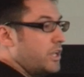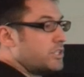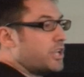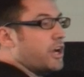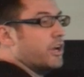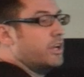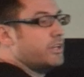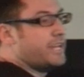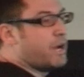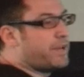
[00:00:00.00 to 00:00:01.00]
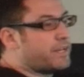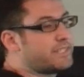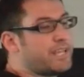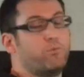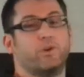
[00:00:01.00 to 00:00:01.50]
So now we
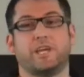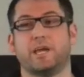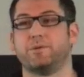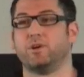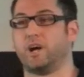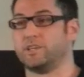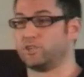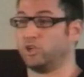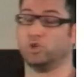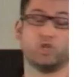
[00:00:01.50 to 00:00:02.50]
understand what the API sort of